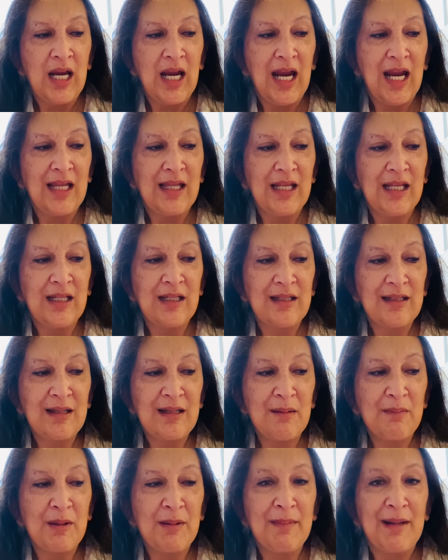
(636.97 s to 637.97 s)
and then
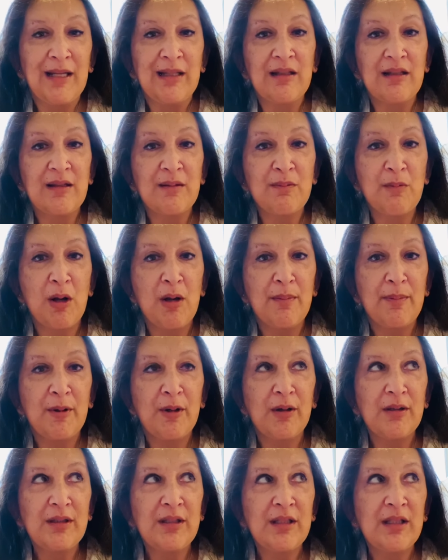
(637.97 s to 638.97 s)
sublimate the small
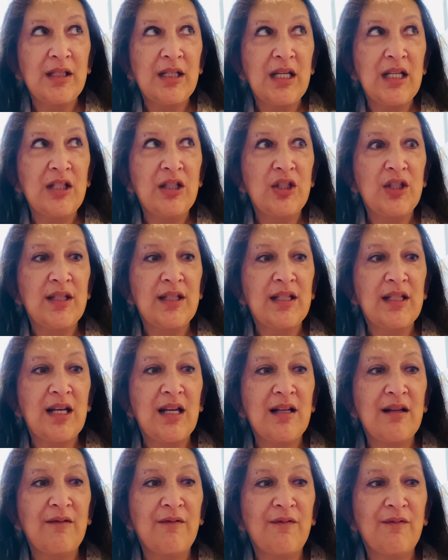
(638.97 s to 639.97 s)
parts and just
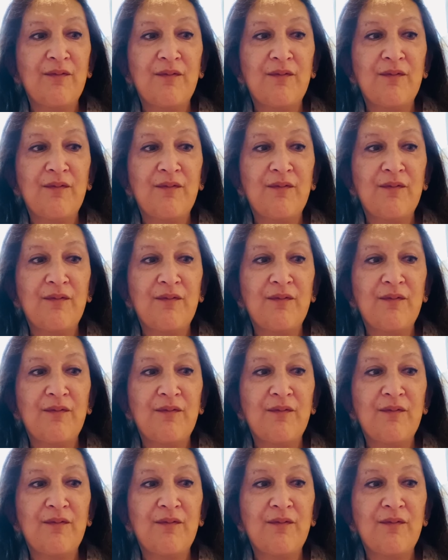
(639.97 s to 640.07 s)
kind of